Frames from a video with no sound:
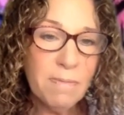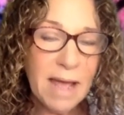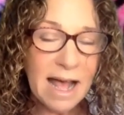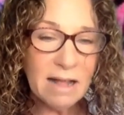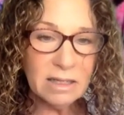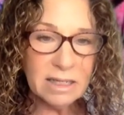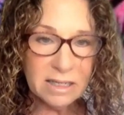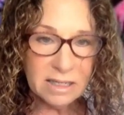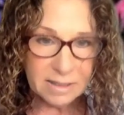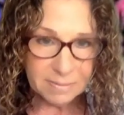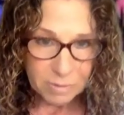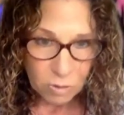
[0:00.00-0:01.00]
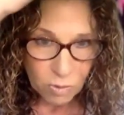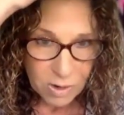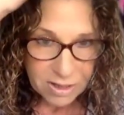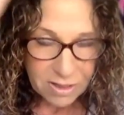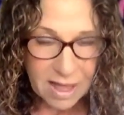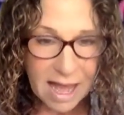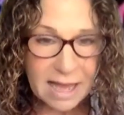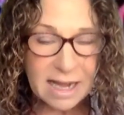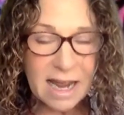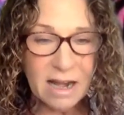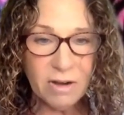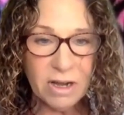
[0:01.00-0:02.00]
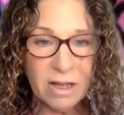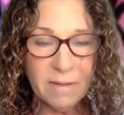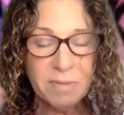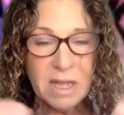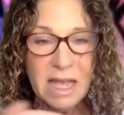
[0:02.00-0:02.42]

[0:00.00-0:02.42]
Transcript: balance with that area.